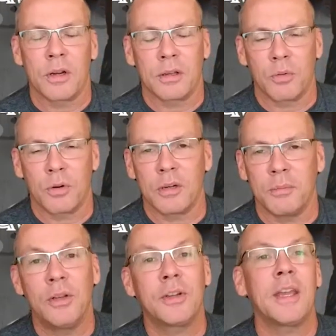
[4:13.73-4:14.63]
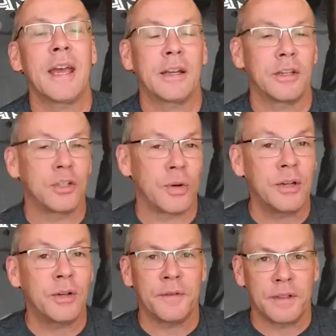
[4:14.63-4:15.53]
Tonight, we're going to be
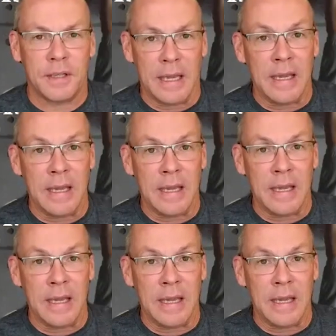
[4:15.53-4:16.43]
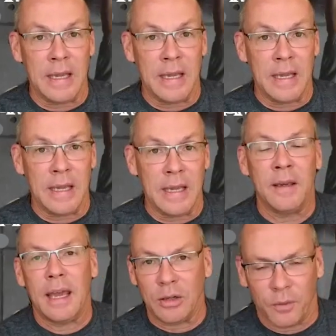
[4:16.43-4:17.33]
looking at adrenal fatigue.
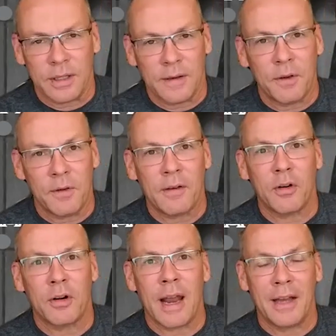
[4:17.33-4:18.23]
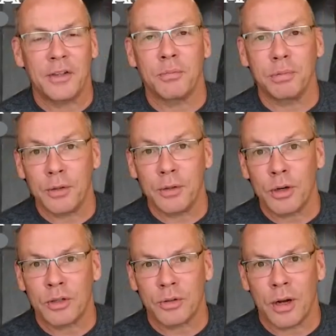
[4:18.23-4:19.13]
And unfortunately, if you've
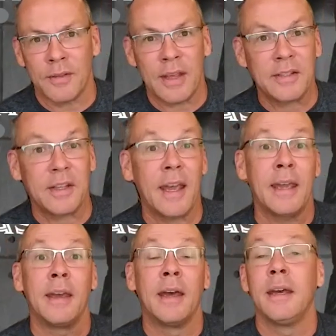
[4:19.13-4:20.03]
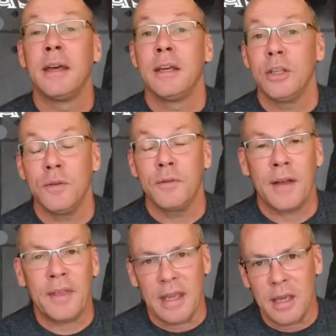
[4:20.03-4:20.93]
ever had your blood work drawn and they say, hey,
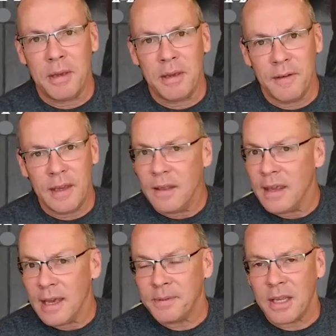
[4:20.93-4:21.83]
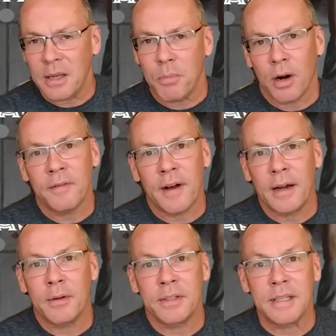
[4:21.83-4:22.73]
you've got the EBV, the
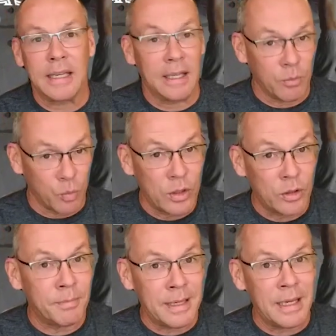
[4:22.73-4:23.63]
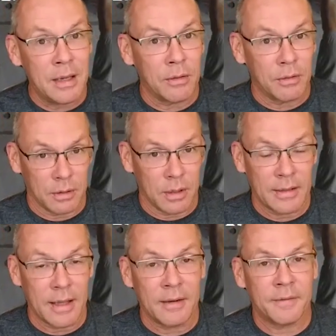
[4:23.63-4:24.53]
Epstein-Barr virus, it will be
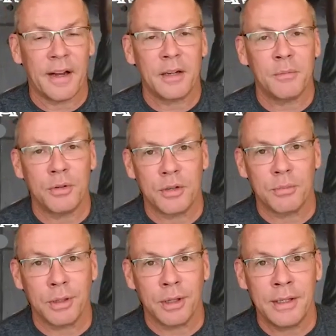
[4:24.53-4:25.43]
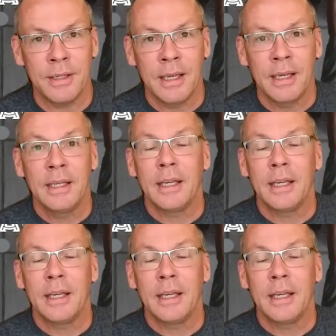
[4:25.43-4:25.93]
identifiable in your blood.